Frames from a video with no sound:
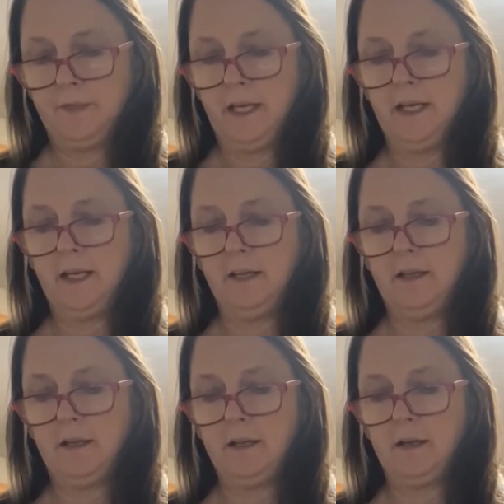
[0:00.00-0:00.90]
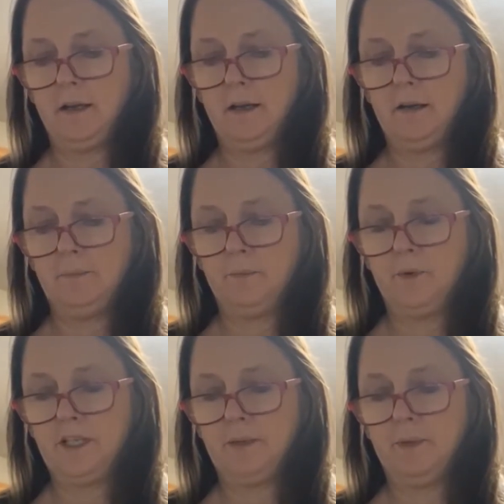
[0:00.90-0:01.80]
And in the
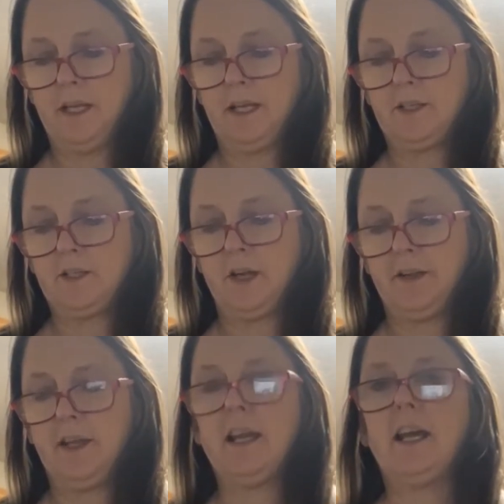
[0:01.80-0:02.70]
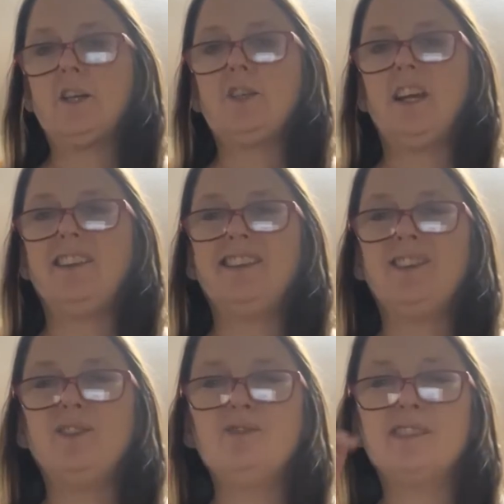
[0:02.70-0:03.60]
recipe I saw, they actually, I
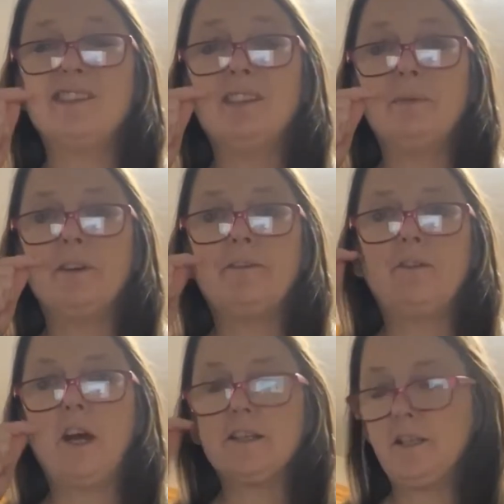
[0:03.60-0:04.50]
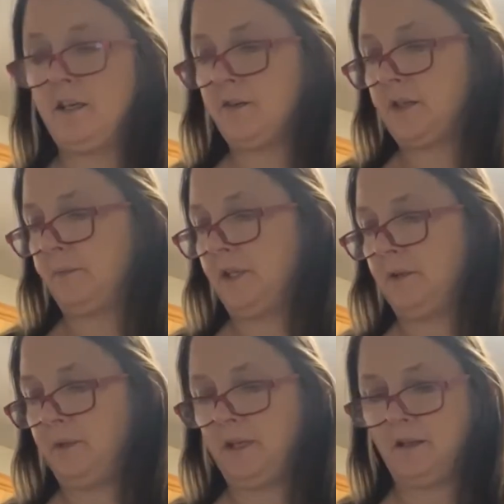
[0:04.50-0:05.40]
think, used a little bit of frosting or something
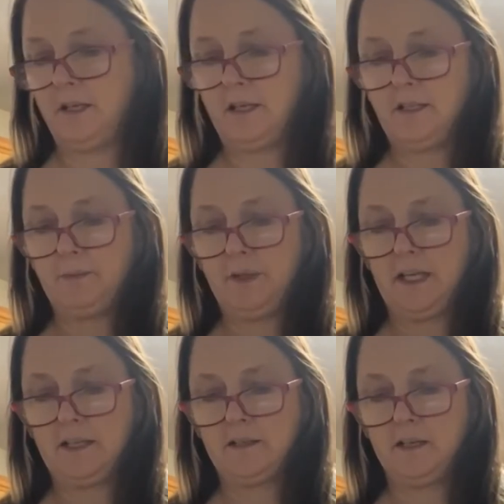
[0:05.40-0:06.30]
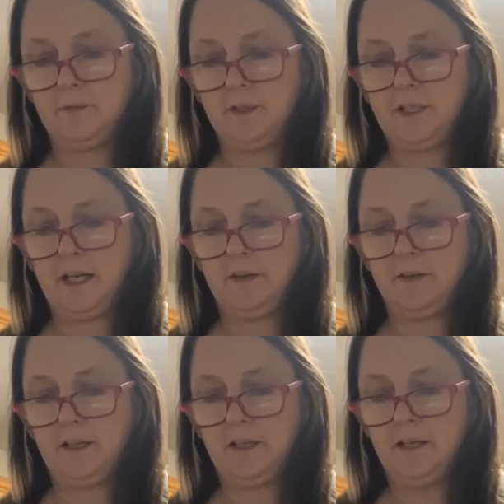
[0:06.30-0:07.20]
to make lions, but that's not really
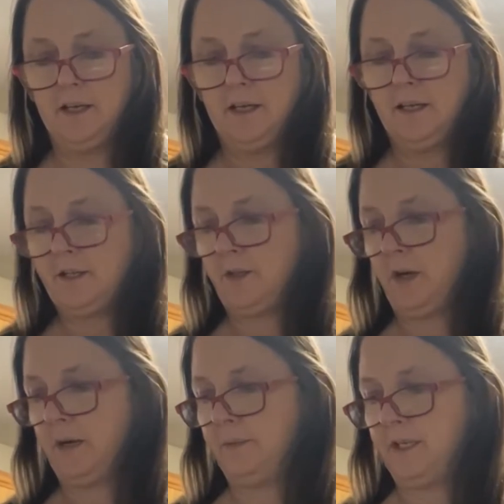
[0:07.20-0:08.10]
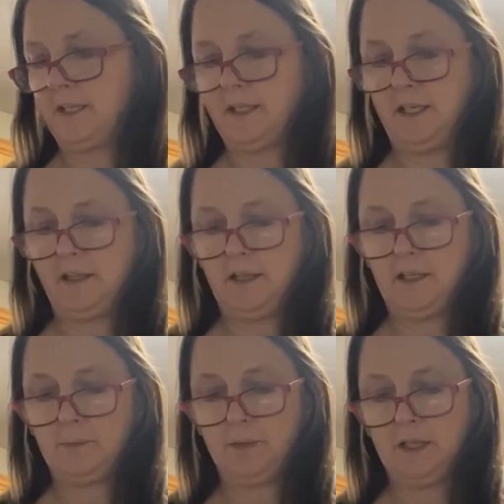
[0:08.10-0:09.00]
healthy. So I'm gonna stick
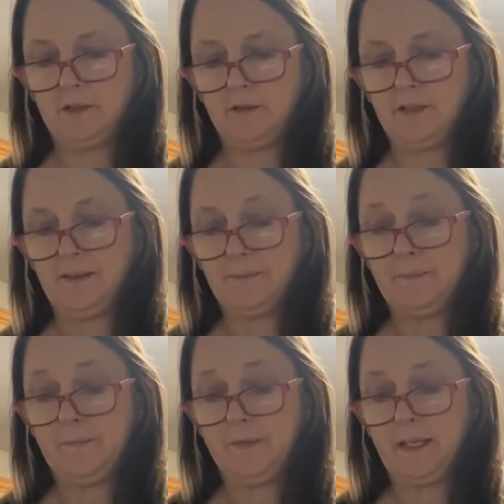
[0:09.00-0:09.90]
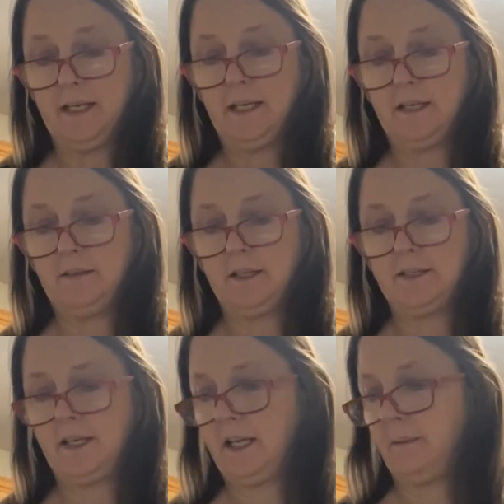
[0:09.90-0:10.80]
these pretzels in
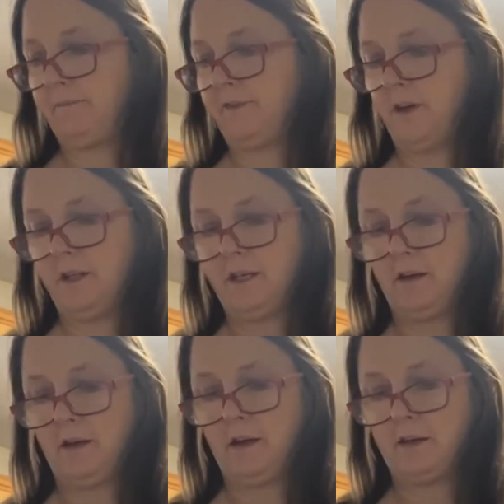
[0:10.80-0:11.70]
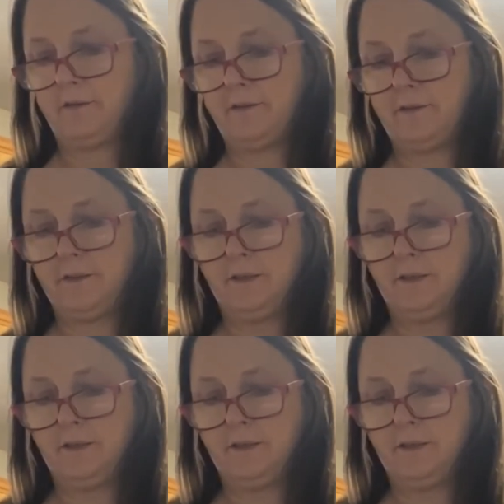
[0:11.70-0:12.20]
because they kept falling off